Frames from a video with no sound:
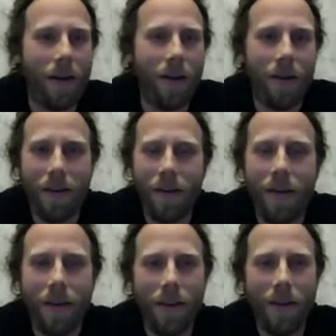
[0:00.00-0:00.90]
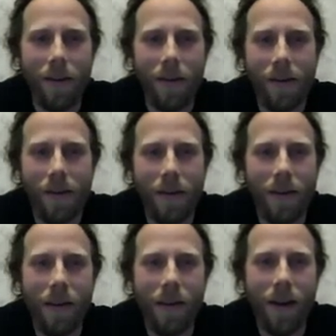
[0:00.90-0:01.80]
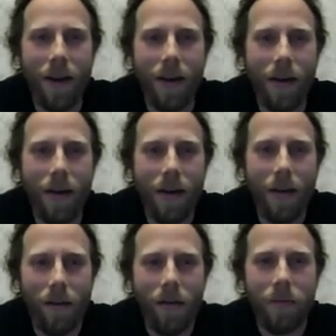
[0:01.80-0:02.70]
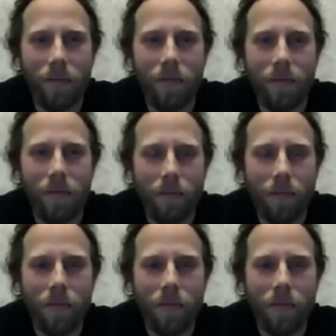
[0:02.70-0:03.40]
(silent)